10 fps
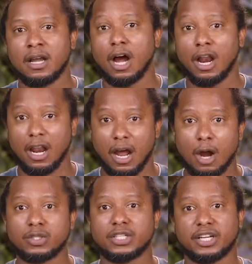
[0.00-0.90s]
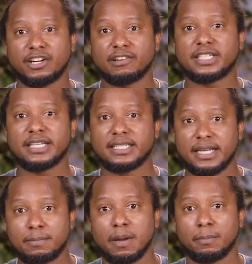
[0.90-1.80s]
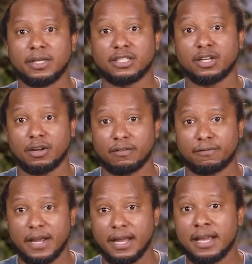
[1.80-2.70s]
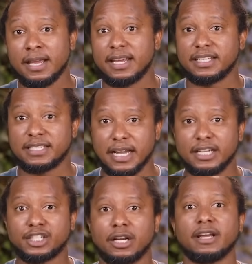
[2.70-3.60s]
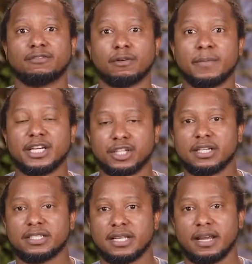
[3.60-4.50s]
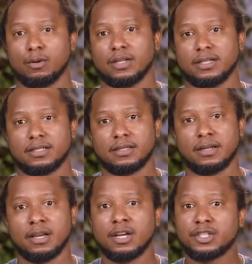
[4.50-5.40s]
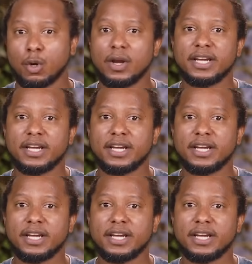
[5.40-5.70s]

allows security team members to convey essential information to stakeholders, so